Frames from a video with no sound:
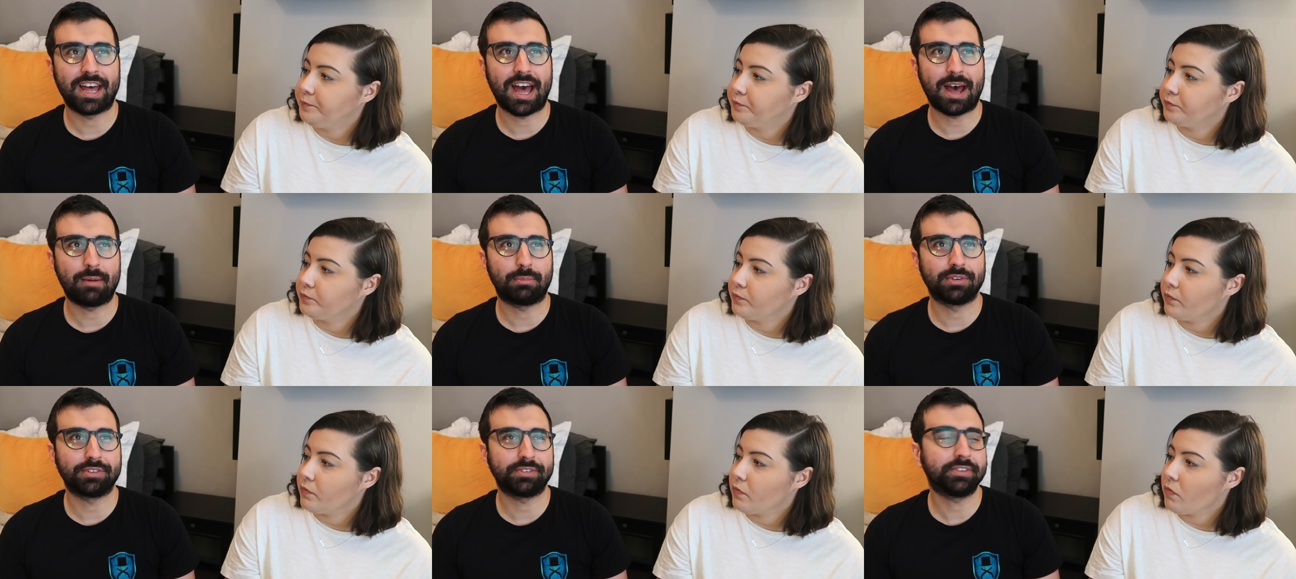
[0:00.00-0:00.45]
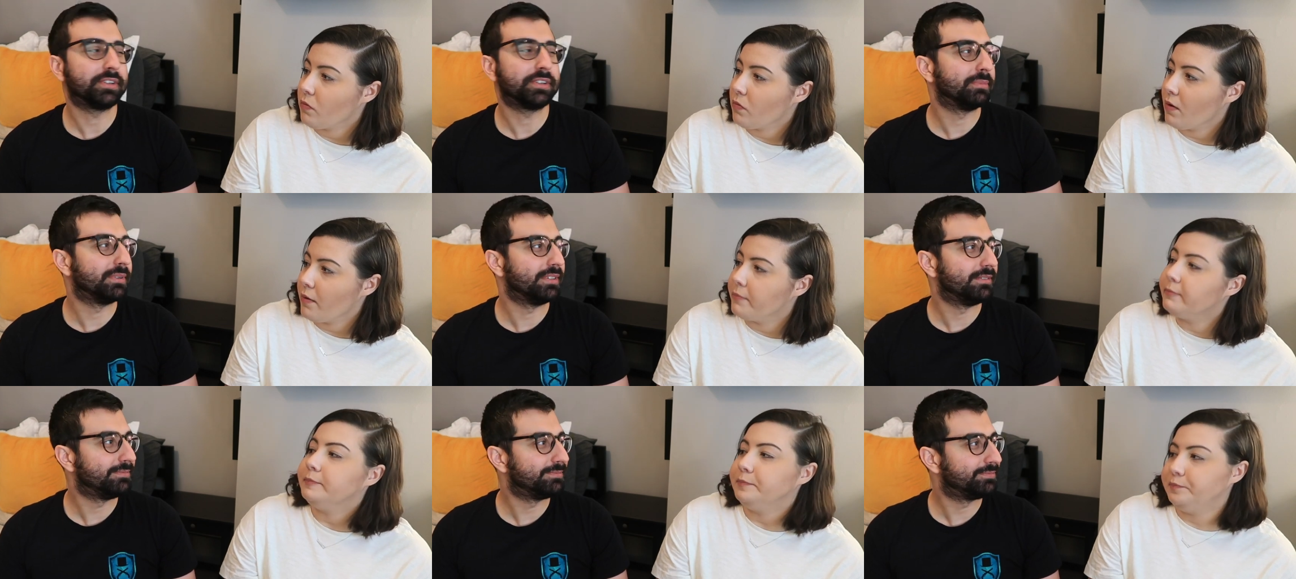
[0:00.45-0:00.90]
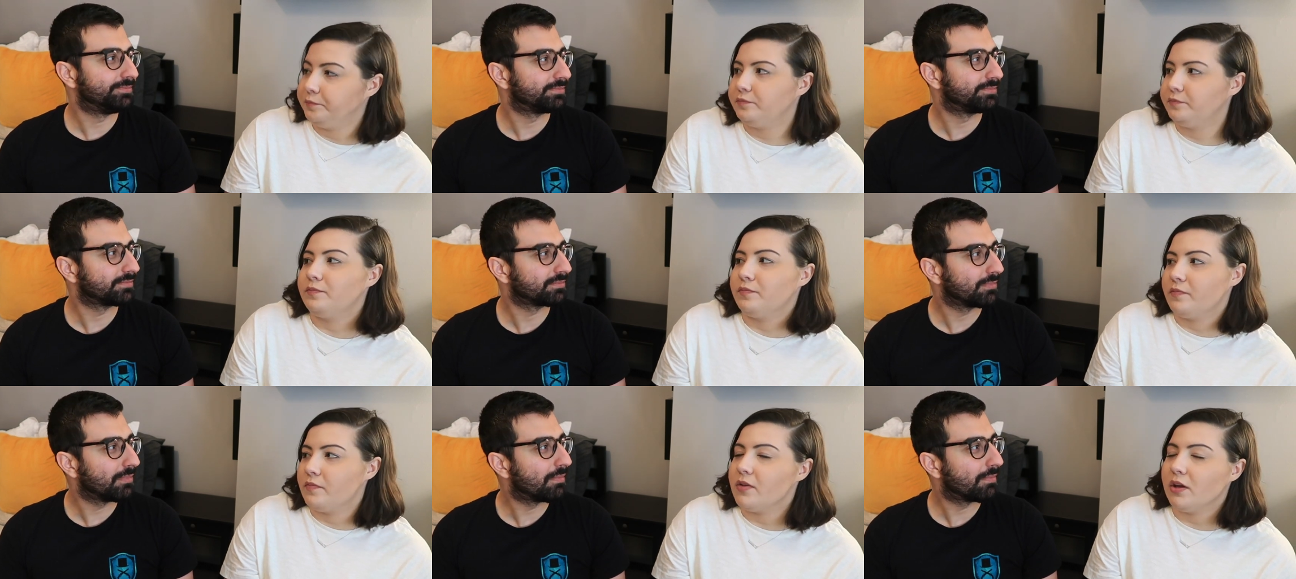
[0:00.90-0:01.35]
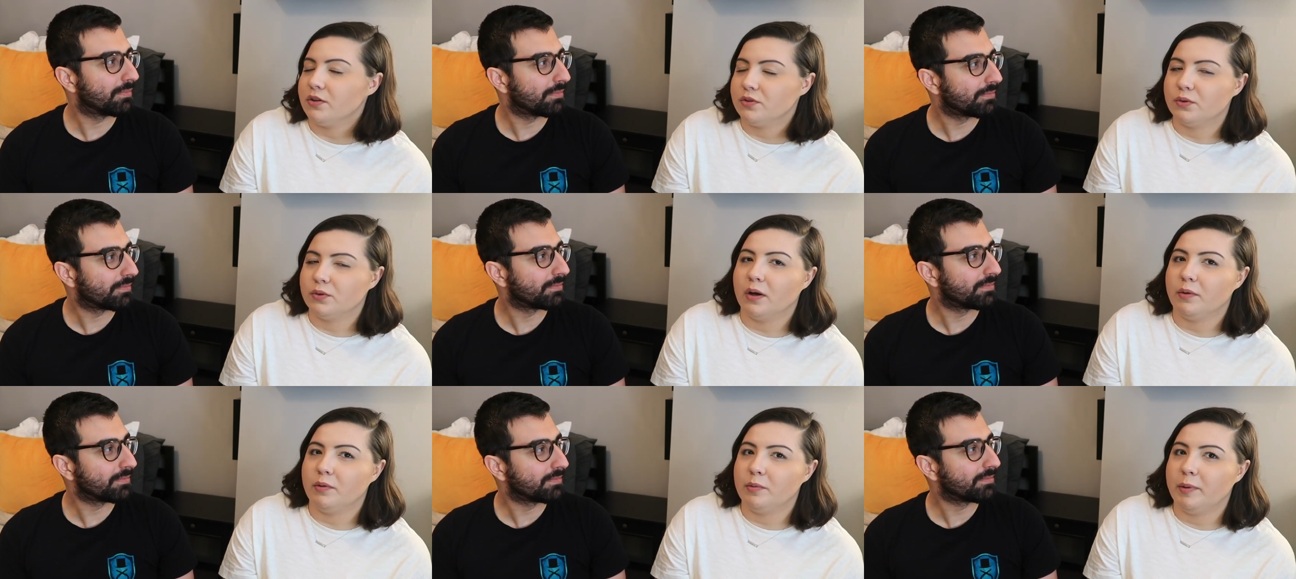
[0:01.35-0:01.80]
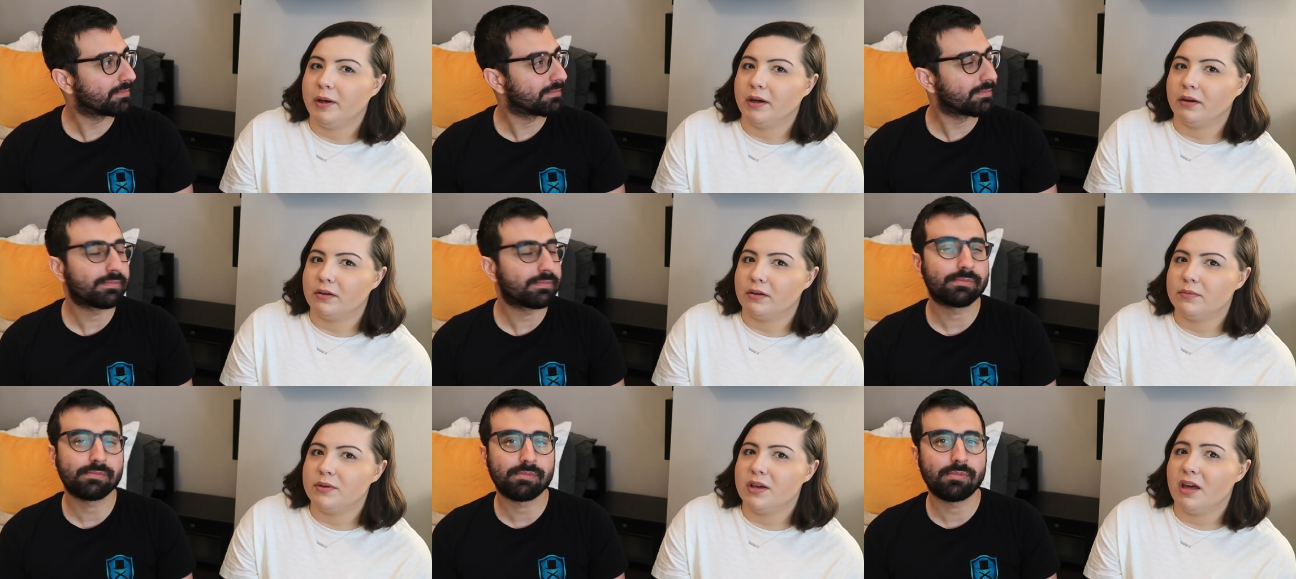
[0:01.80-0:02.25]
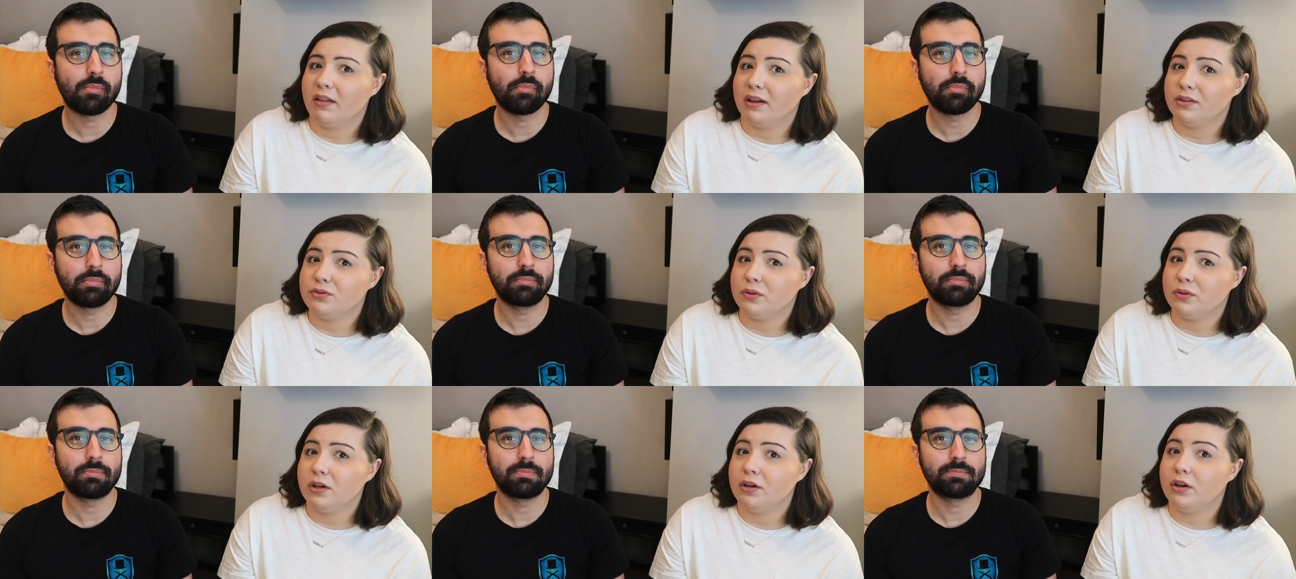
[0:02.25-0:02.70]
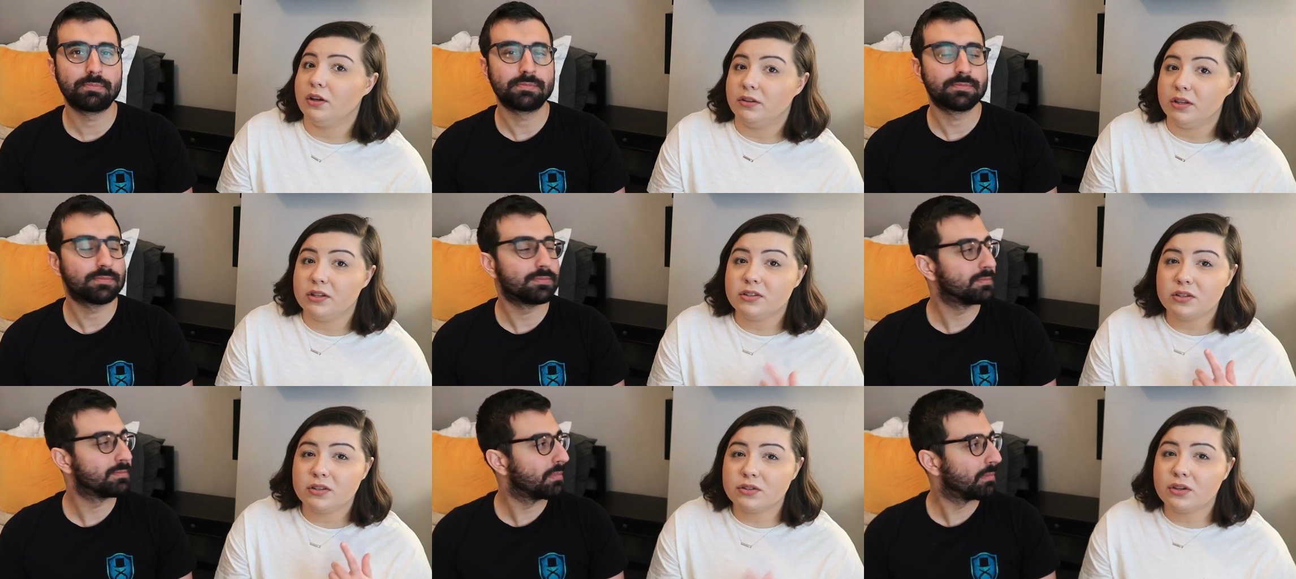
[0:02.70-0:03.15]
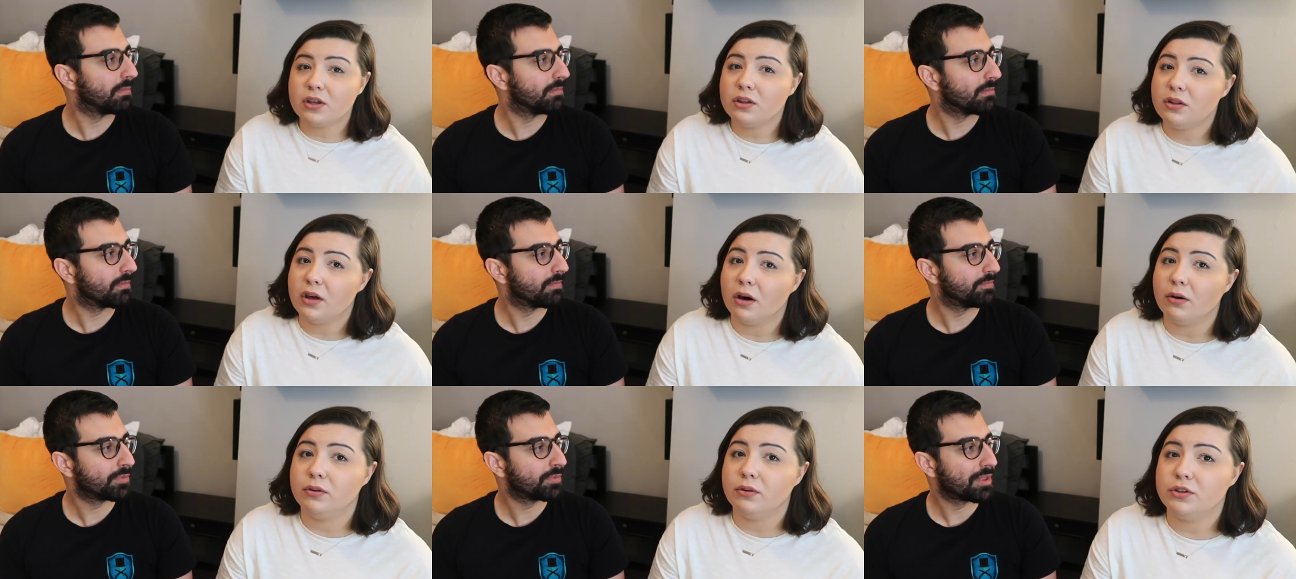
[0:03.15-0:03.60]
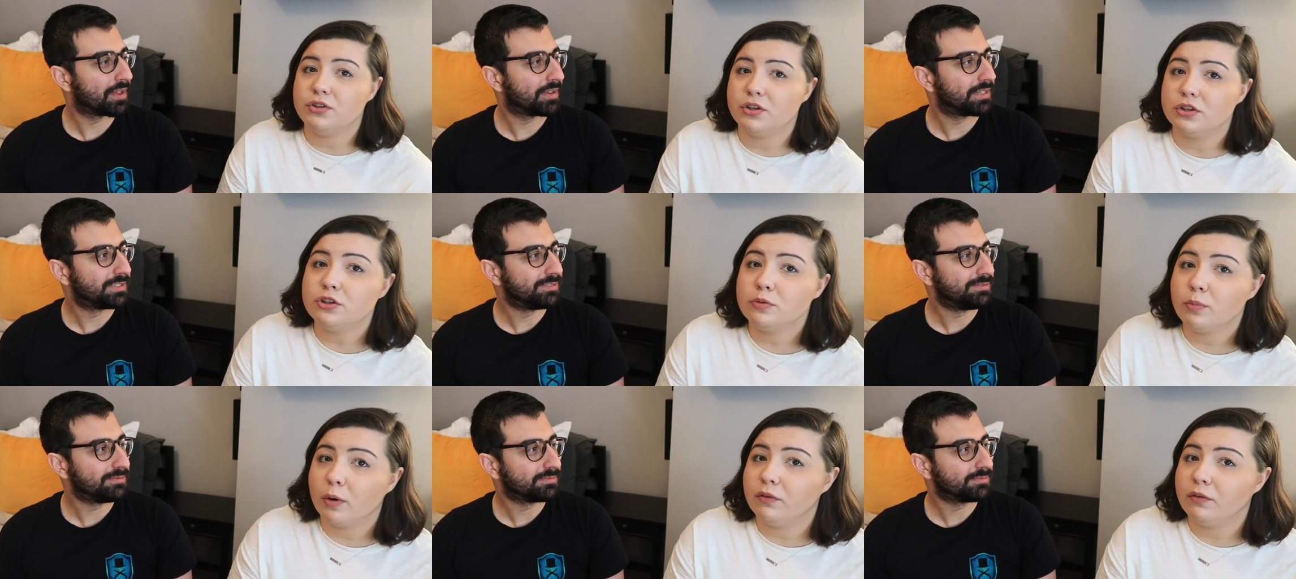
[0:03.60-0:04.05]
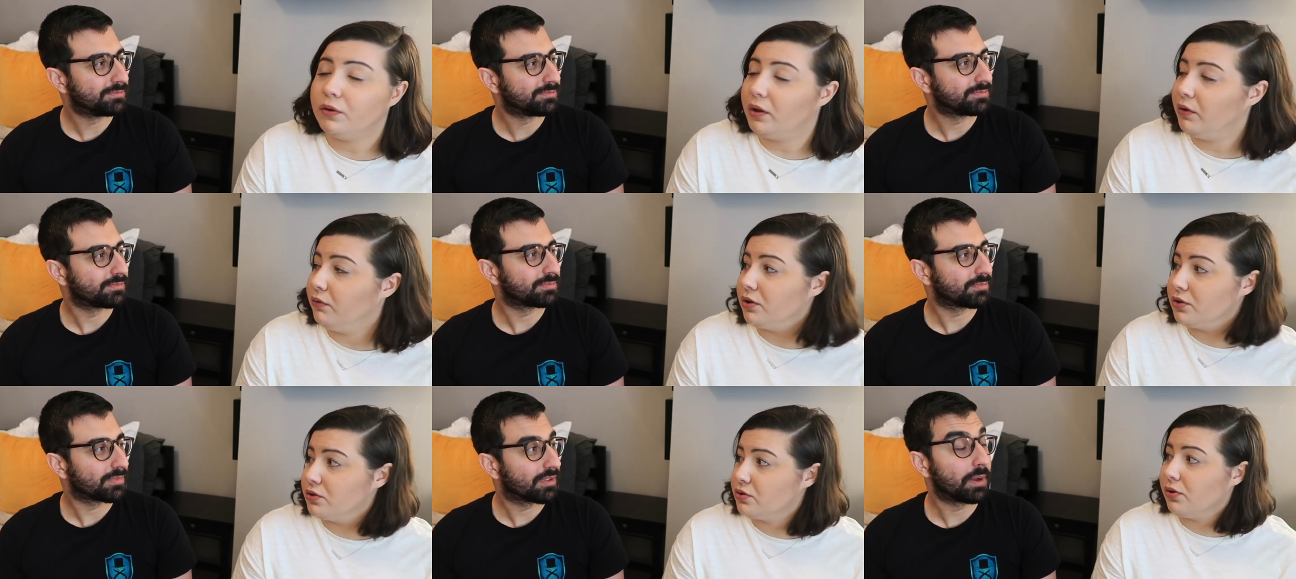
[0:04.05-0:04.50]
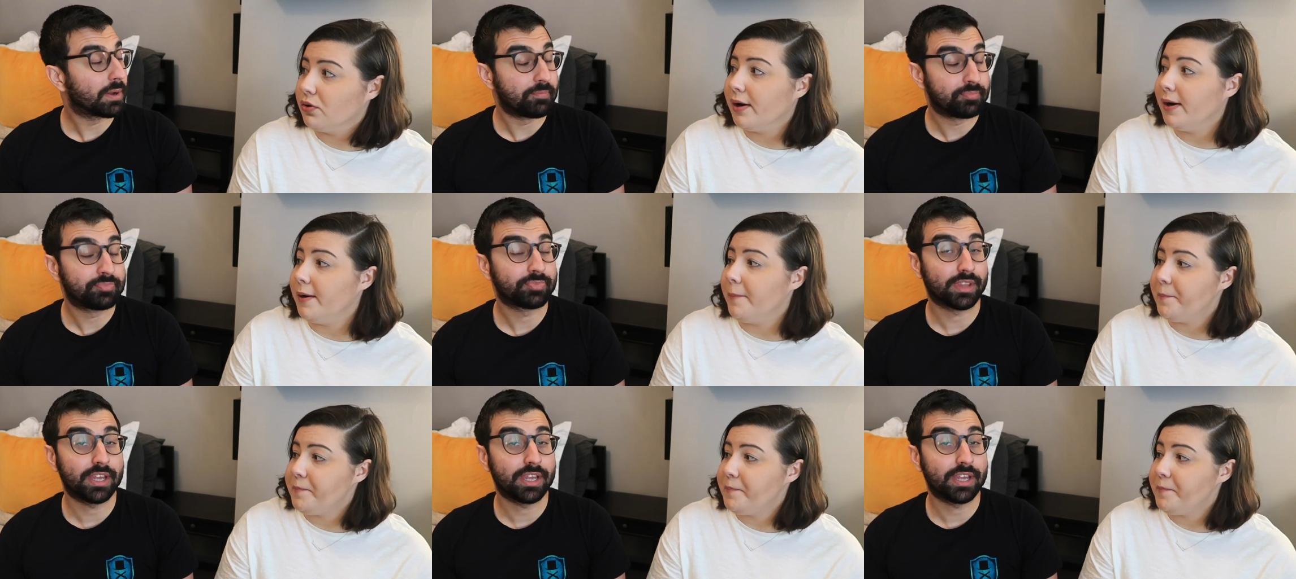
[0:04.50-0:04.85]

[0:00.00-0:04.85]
Speaker 1: apple cinnamon.
Speaker 2: That's what I would pick. Yeah, that's really good. This is good though. The gingerbread flavor is great.